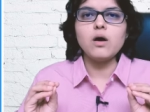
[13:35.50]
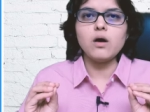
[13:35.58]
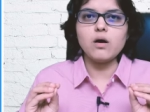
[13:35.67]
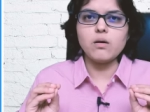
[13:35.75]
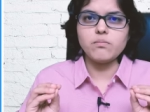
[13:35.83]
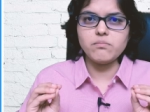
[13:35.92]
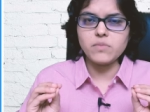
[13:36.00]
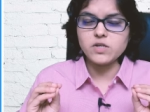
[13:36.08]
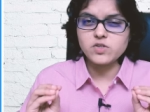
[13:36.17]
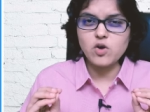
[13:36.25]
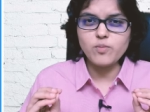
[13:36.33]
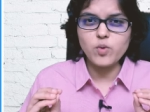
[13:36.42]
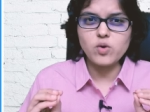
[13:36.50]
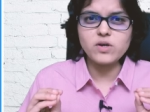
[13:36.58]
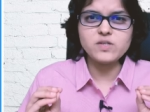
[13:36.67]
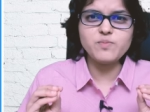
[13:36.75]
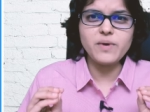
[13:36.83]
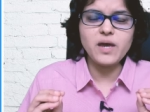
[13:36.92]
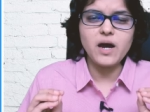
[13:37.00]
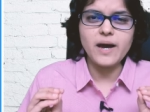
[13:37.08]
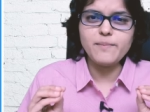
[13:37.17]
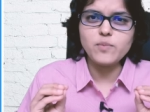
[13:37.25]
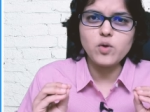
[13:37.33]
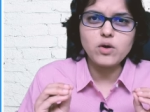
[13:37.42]
uh, discount brokers mein
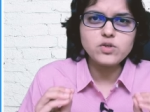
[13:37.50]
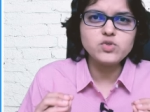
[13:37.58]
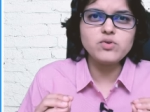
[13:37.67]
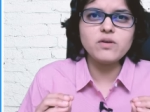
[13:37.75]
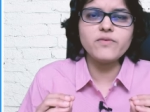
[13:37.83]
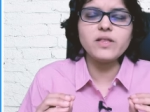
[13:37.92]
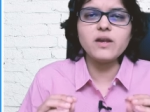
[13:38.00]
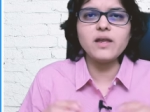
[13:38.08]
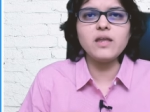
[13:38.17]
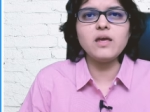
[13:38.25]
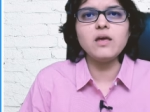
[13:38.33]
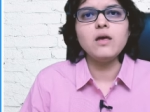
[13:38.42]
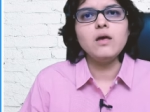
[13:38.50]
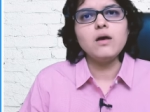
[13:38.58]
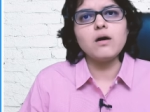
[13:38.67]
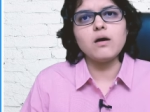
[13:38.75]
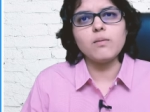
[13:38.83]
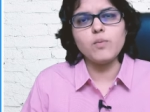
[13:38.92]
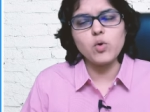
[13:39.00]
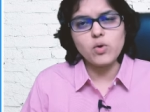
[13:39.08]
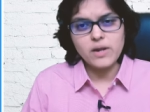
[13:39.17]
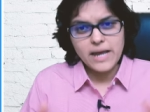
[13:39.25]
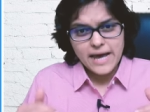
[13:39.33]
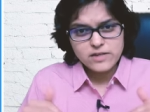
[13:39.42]
I'm not sure whether any uh,
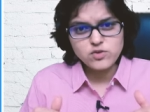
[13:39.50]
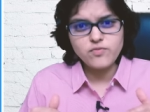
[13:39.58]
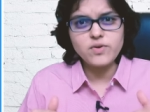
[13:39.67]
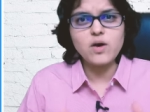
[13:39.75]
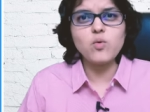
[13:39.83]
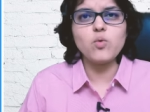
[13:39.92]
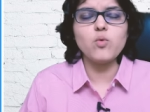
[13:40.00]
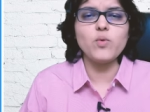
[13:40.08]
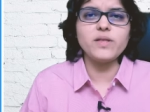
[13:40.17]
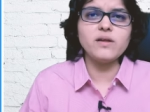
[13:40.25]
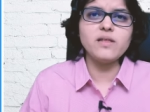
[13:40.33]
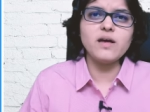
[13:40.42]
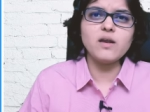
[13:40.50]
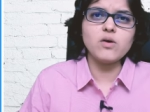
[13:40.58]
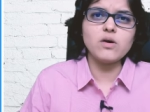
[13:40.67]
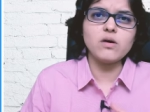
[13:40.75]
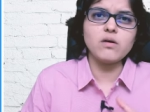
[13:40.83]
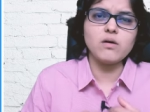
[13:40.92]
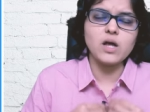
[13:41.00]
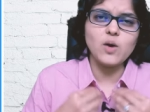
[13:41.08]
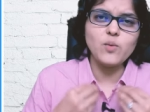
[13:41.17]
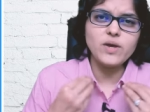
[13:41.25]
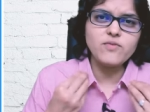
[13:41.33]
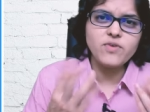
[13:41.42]
broker as of now, whether they are uh,
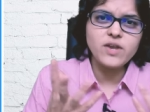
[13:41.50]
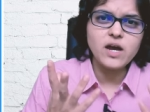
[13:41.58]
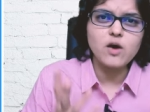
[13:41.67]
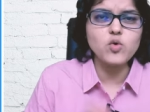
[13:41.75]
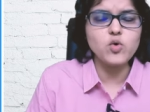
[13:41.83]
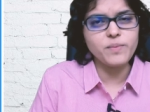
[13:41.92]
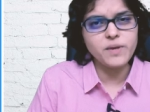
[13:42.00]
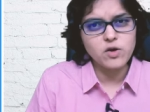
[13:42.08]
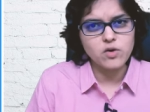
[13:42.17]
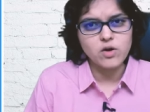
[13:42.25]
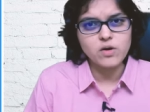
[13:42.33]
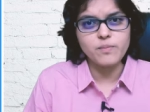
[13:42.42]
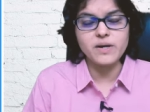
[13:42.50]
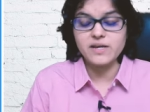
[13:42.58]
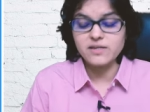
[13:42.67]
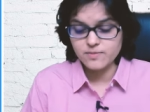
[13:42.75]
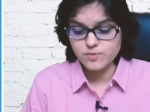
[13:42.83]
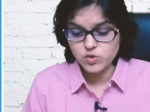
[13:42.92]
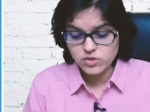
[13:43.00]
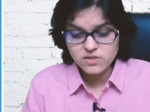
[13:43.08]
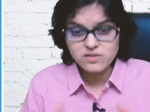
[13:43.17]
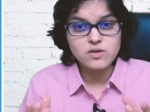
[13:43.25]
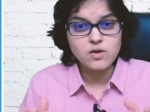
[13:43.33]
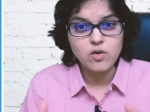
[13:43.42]
allowing free account opening or not. But yes, Upstox
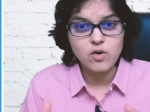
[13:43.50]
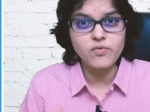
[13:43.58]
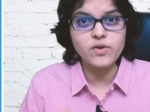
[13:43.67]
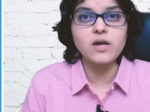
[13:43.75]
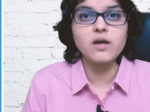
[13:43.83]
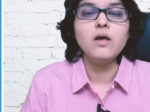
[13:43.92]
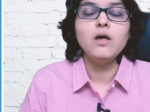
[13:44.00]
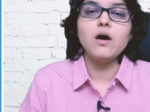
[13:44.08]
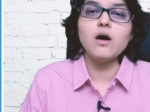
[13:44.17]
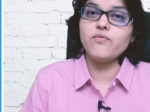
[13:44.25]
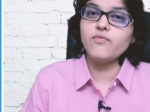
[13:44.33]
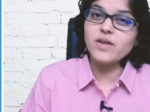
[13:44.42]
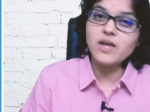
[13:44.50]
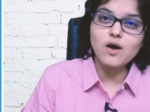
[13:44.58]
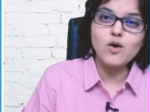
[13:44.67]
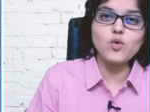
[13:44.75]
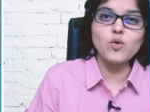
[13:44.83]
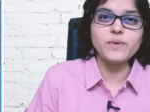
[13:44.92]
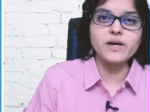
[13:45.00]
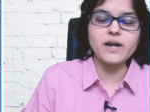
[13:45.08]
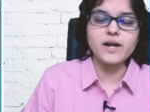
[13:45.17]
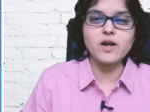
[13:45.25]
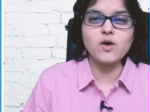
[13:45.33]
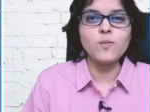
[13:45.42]
is offering a free account opening
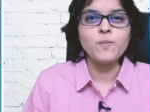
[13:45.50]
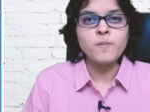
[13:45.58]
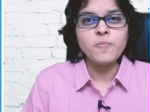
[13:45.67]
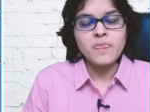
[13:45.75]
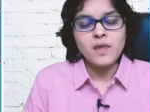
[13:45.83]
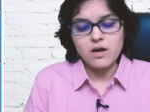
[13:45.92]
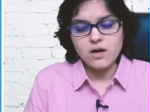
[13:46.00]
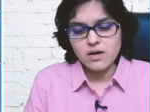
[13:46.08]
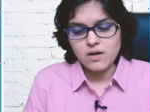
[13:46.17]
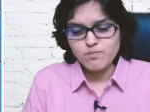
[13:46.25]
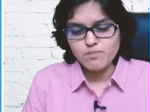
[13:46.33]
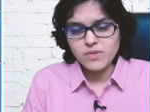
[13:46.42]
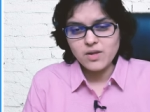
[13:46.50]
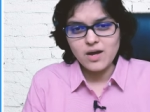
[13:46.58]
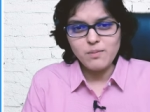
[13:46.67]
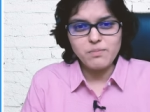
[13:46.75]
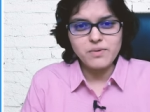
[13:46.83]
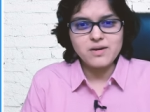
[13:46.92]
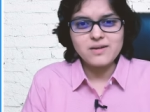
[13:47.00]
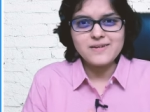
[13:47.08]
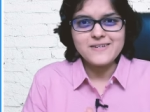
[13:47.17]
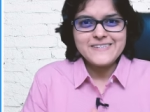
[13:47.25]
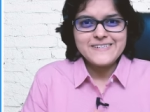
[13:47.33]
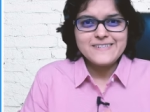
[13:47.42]
right now. Uh, ab
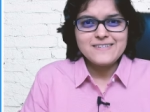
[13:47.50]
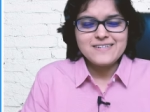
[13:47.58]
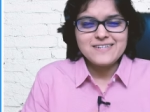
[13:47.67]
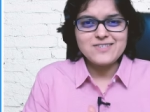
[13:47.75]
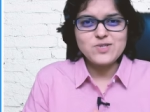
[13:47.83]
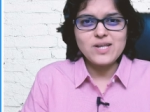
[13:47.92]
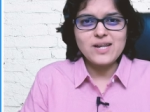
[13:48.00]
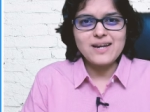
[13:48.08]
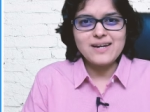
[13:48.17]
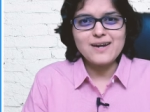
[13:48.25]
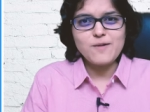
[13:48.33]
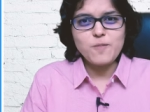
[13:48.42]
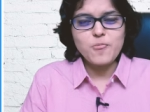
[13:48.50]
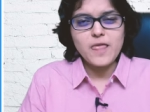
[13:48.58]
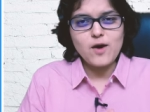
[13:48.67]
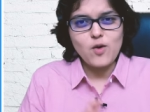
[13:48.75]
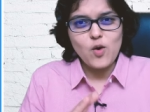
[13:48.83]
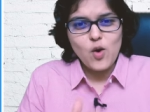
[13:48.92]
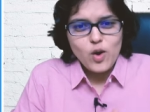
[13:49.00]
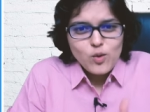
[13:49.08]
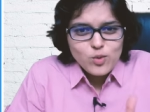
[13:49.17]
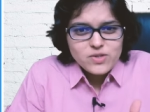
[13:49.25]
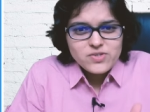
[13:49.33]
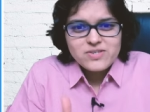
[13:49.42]
isse related aur
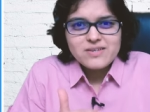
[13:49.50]
kuch